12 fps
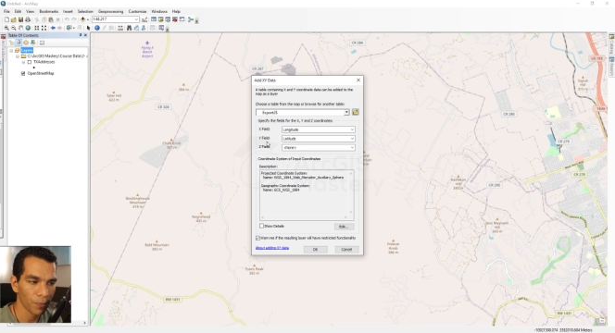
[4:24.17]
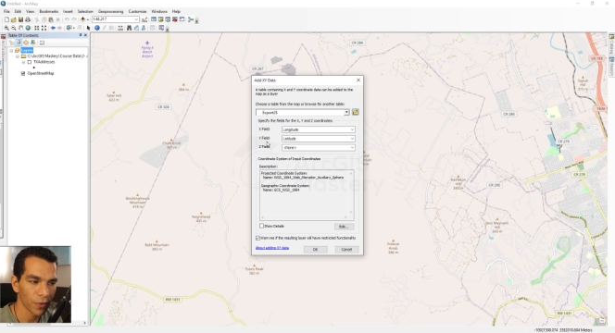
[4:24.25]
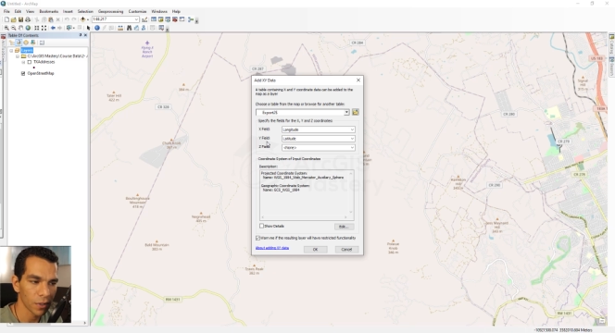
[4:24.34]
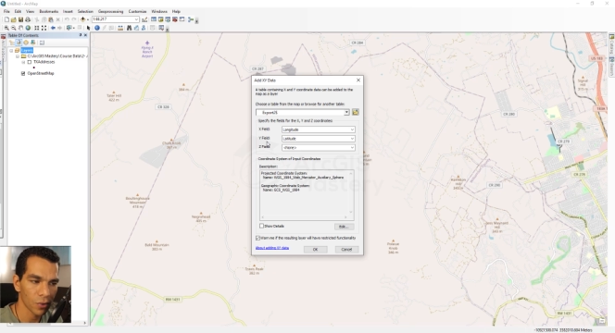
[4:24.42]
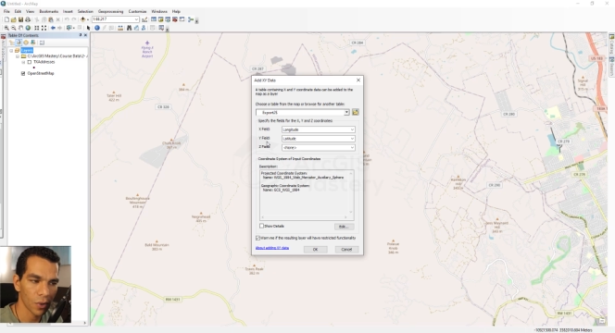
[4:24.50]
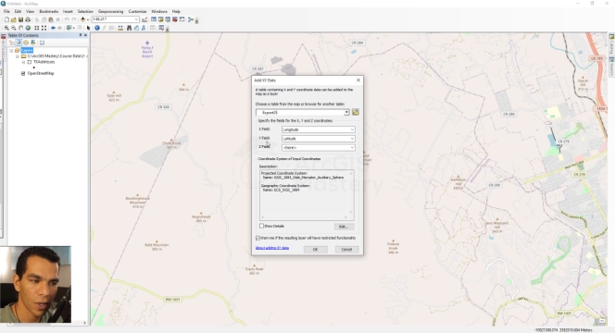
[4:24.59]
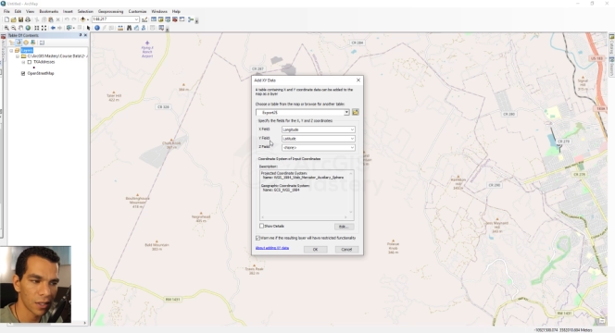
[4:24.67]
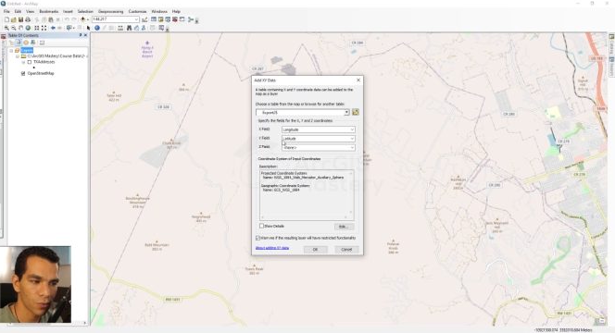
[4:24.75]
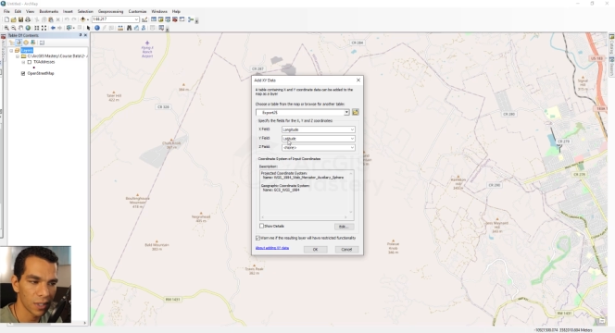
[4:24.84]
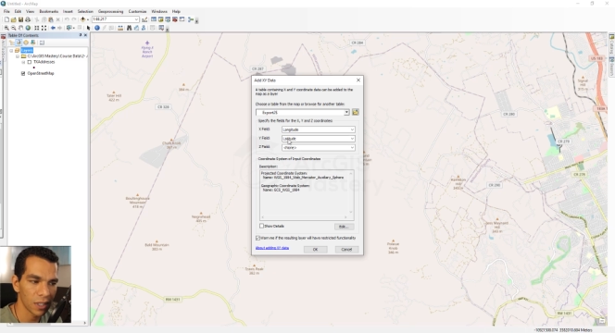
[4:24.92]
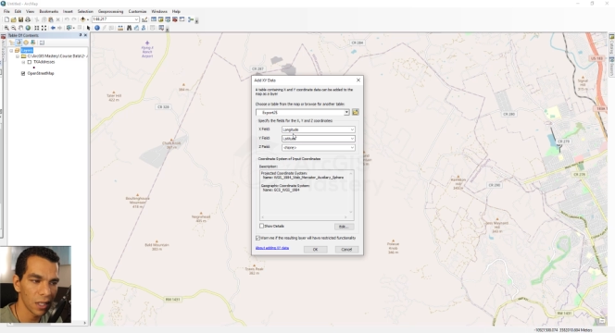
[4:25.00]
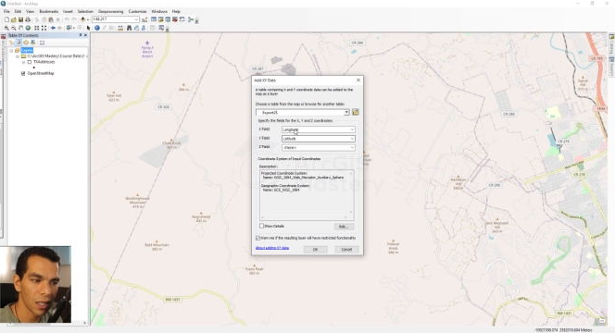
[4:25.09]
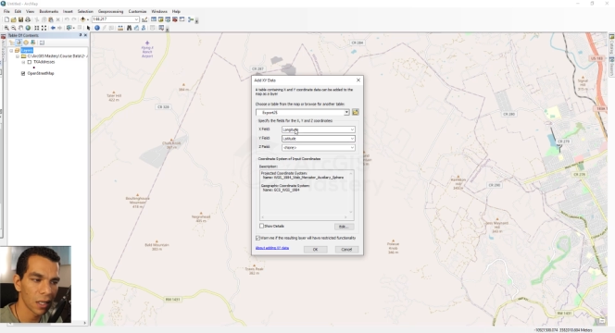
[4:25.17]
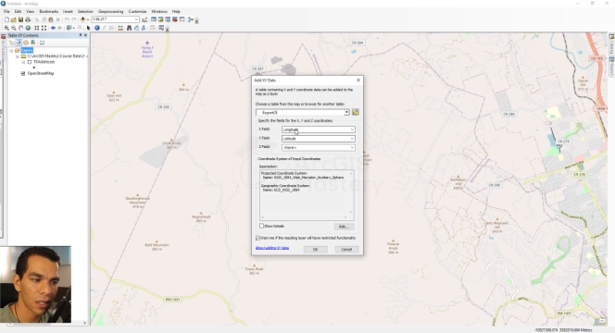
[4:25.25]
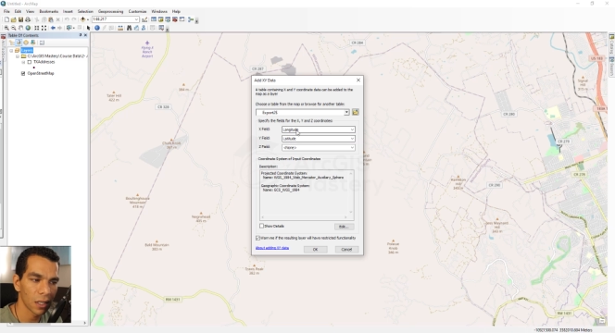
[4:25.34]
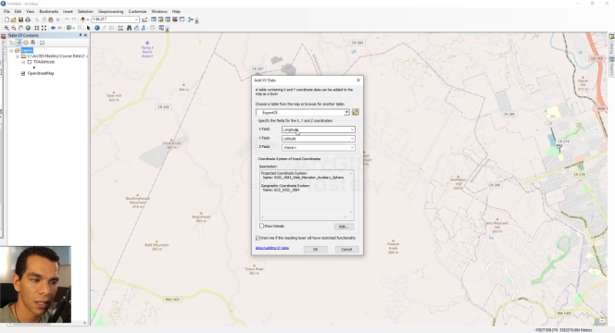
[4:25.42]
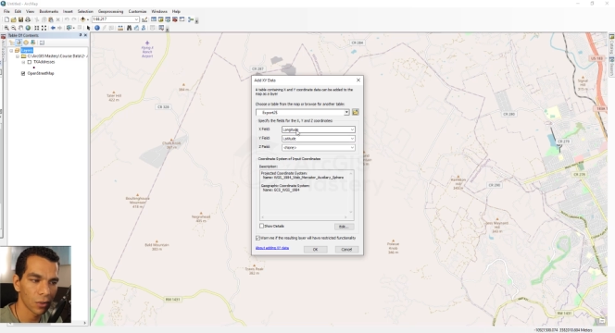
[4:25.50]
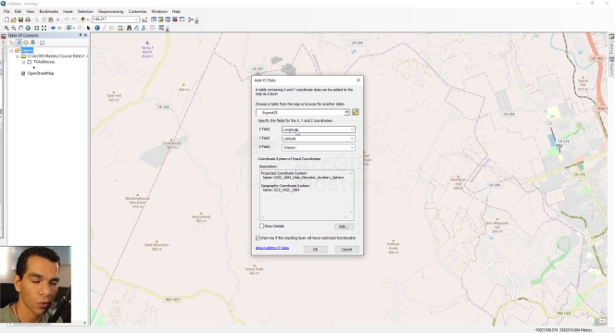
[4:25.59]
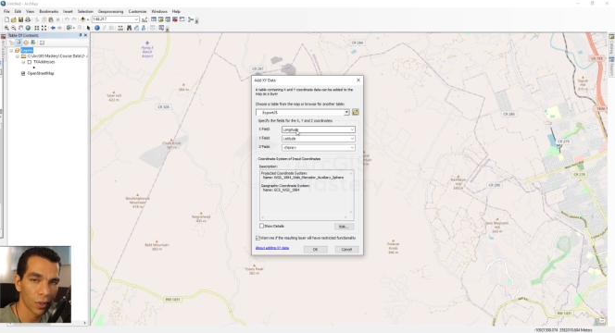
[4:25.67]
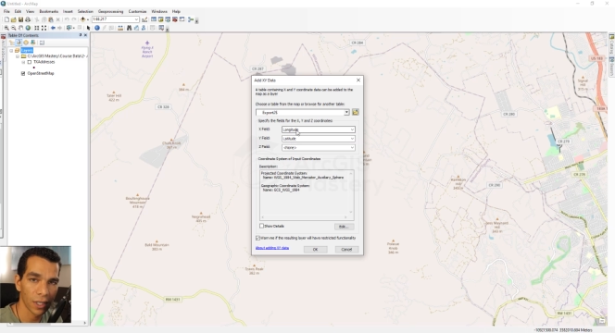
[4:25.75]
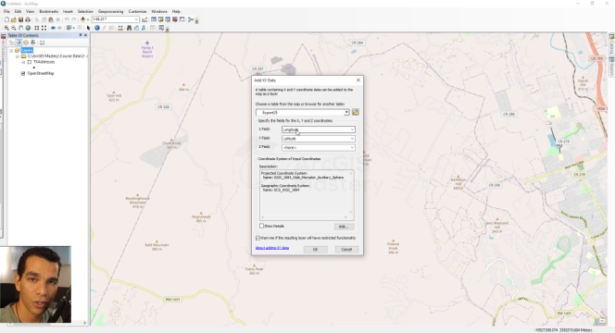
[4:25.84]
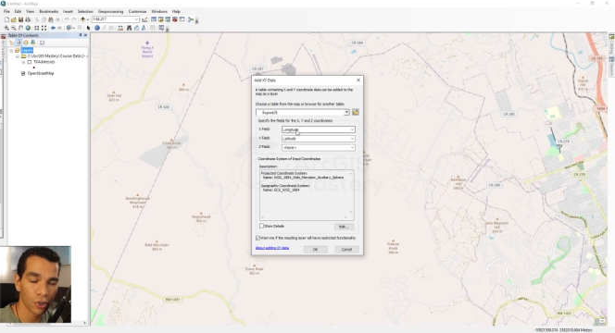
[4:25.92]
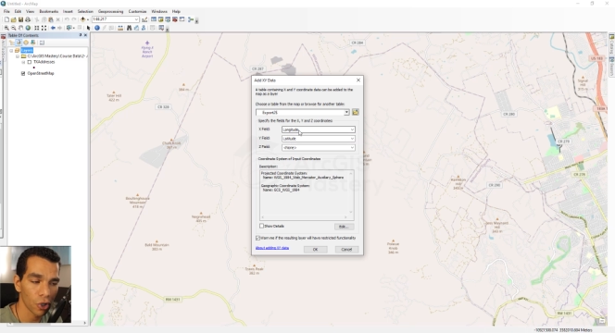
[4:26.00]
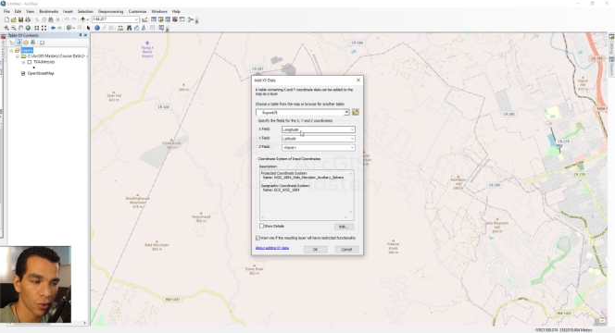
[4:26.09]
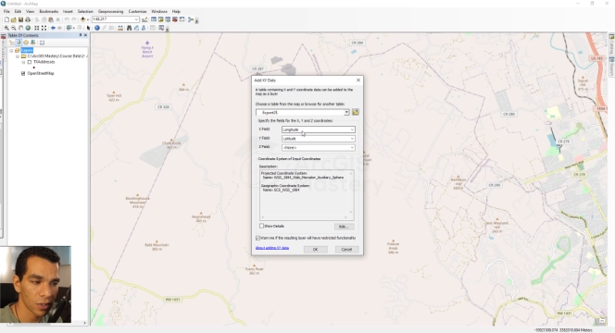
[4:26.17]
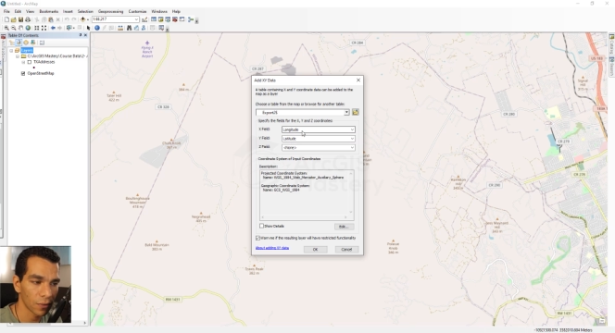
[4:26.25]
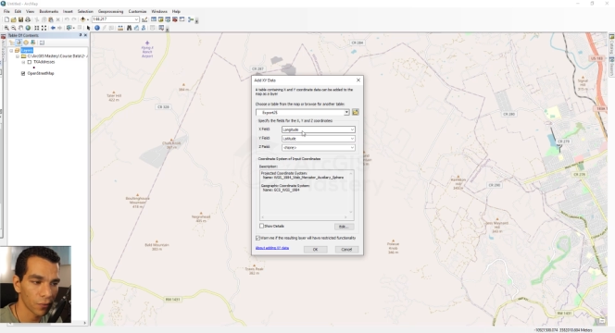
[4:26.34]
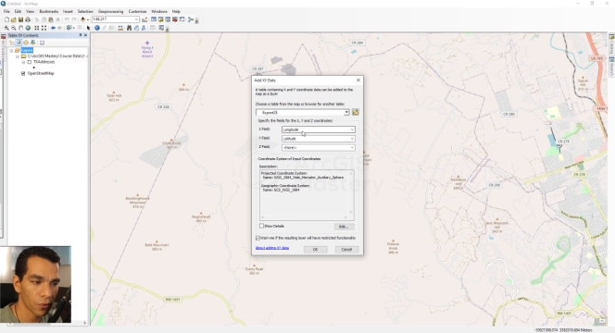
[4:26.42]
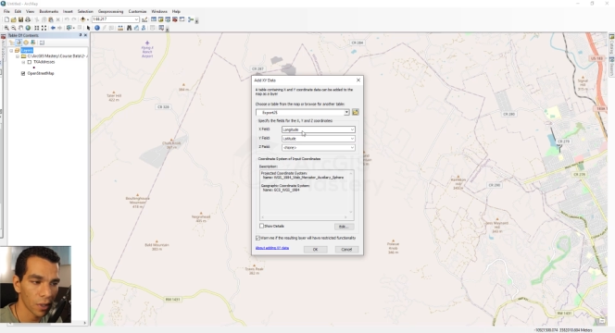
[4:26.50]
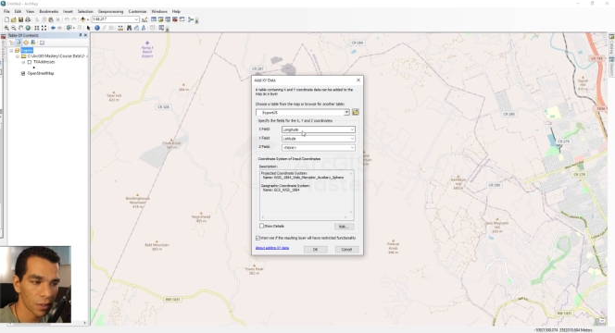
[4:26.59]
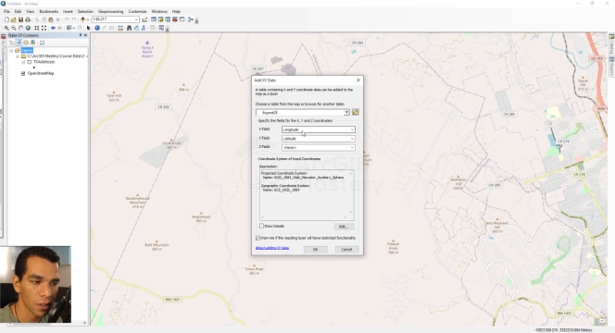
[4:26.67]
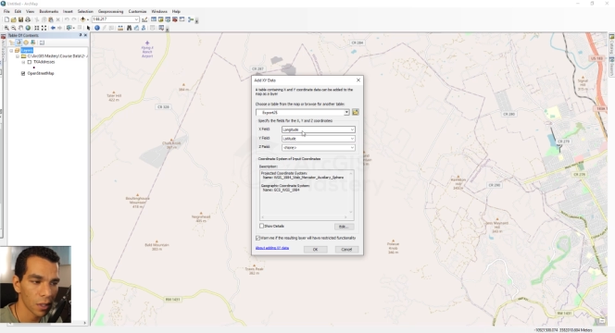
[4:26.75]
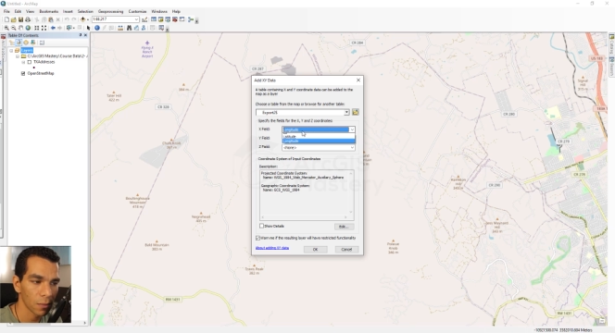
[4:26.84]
So as we see here, it already chose it for us,